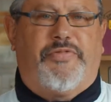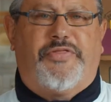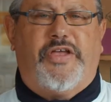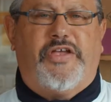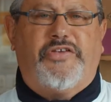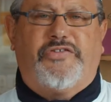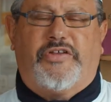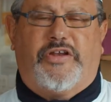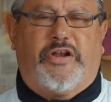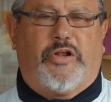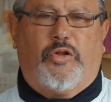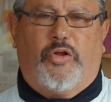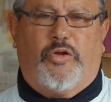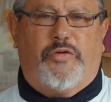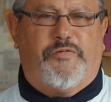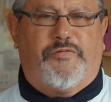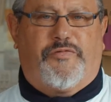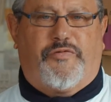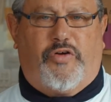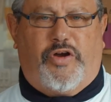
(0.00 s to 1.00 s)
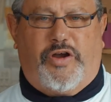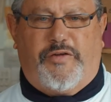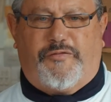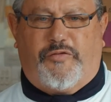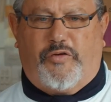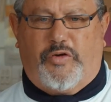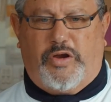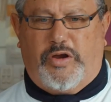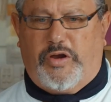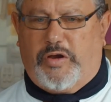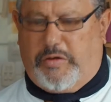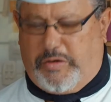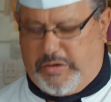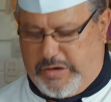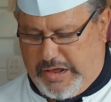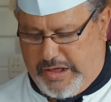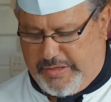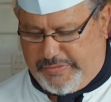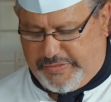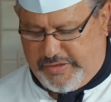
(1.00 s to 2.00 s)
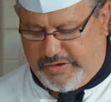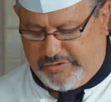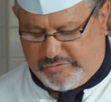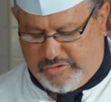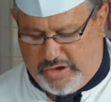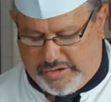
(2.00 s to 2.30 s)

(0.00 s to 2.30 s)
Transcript: things that are gluten free for you, things